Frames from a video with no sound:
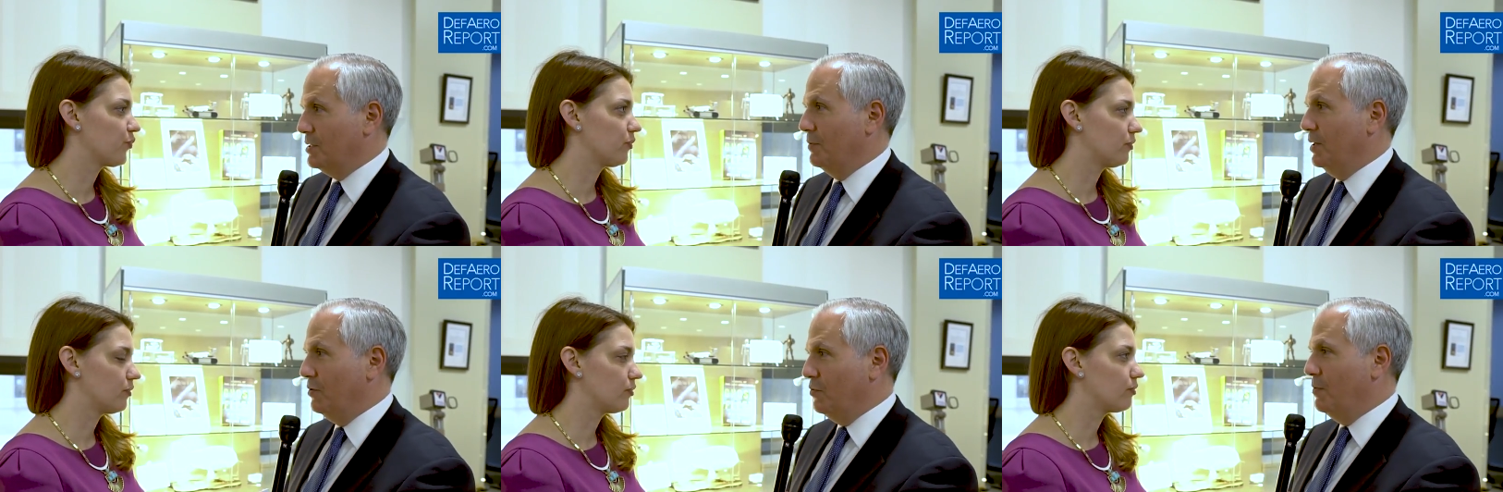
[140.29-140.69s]
Speaker 1: I
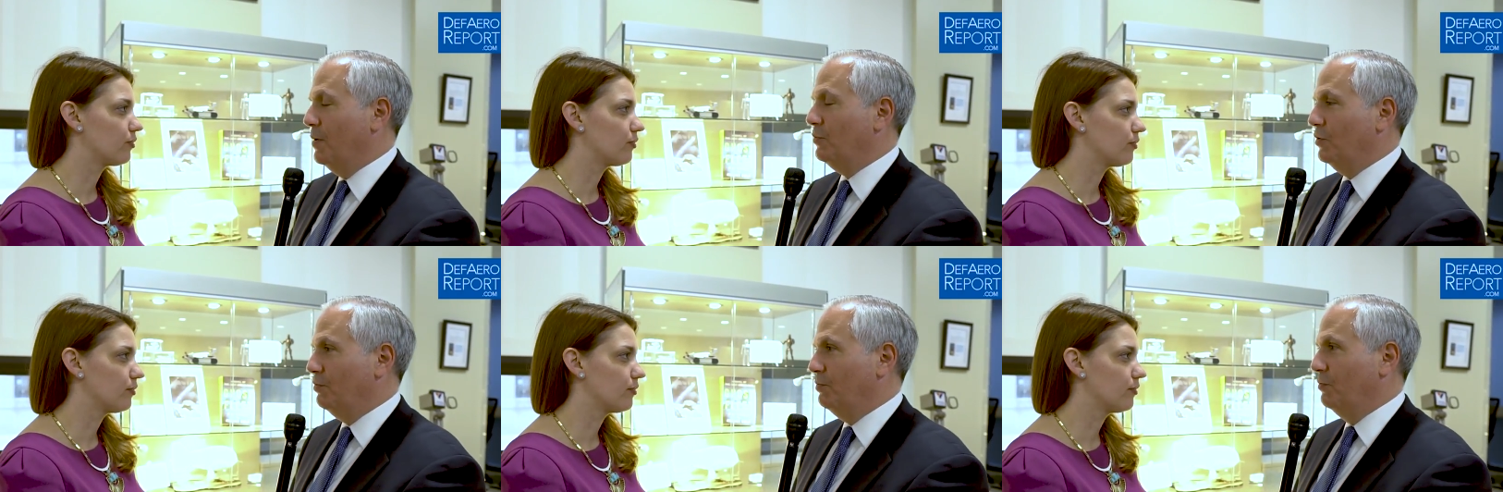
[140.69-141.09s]
mean, I
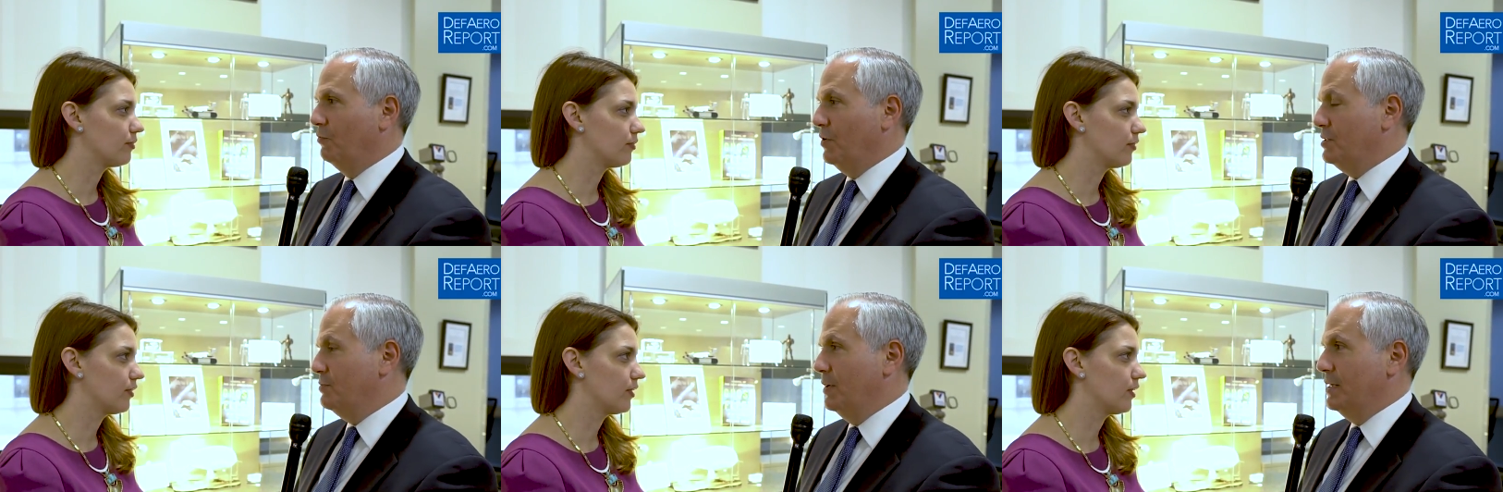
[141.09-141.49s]
remember
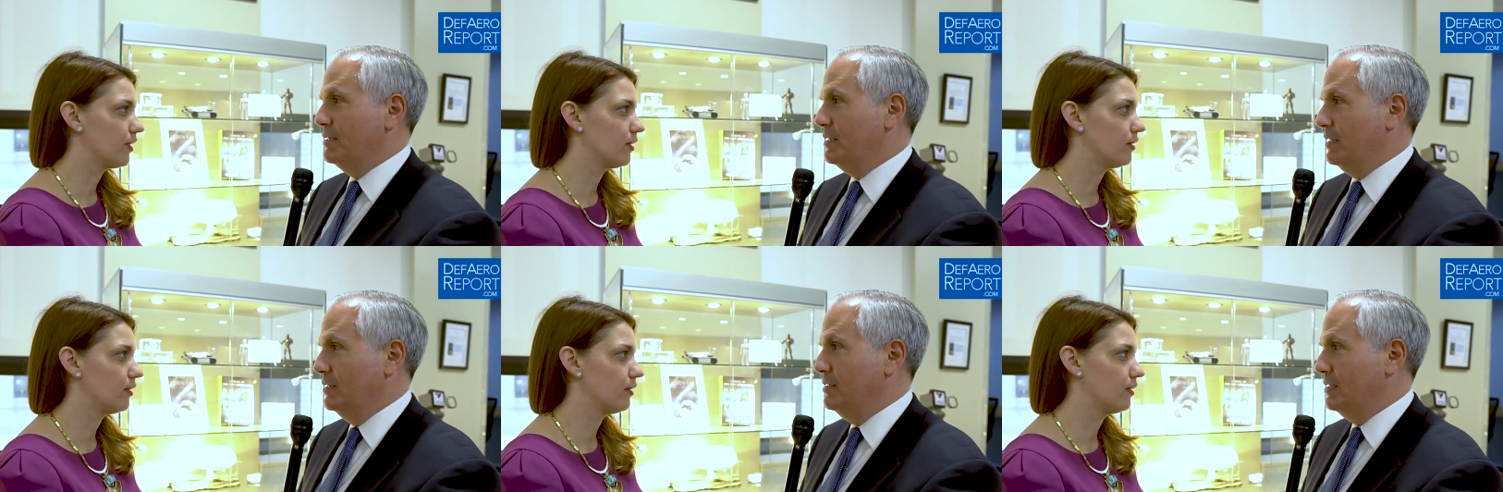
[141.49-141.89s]
friends of mine at
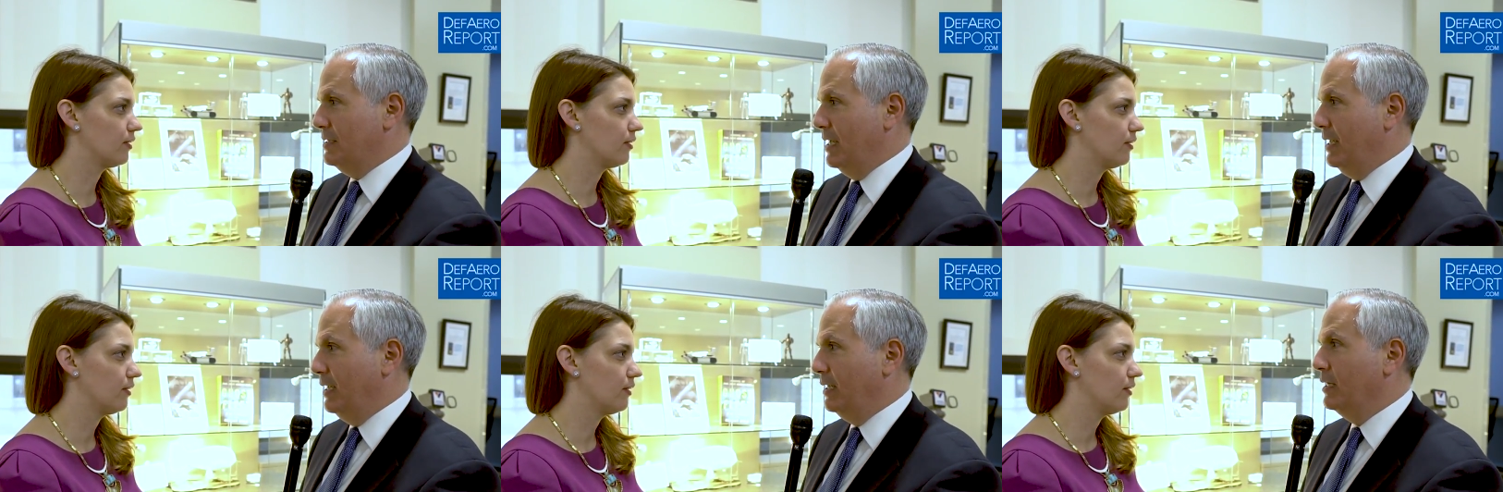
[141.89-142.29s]
Sun
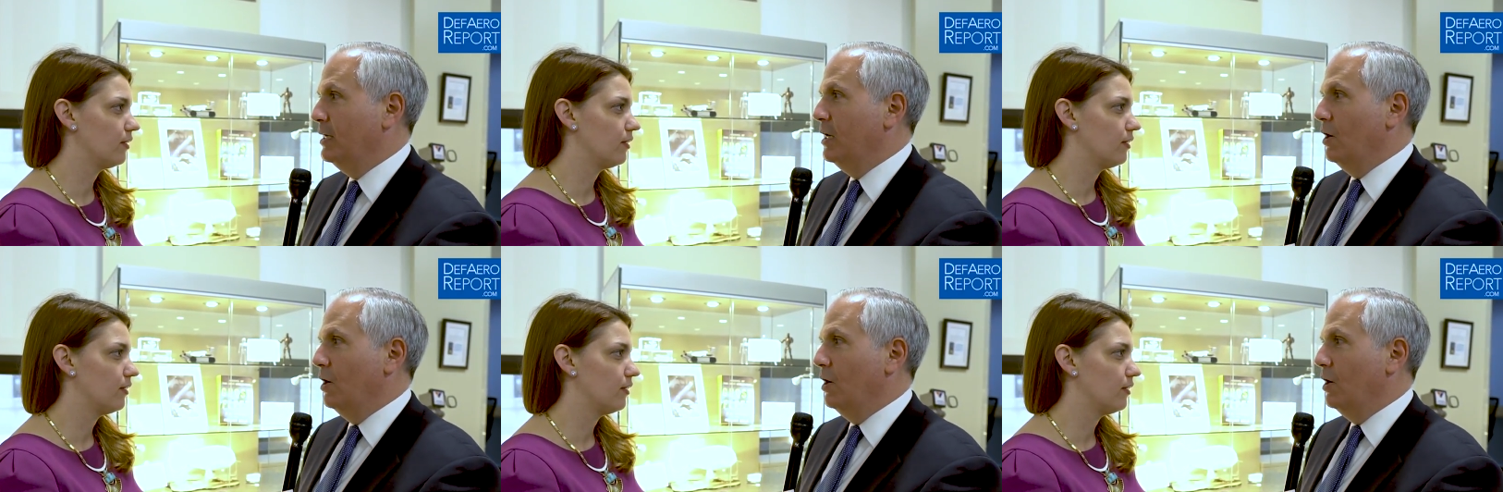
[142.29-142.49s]
saying,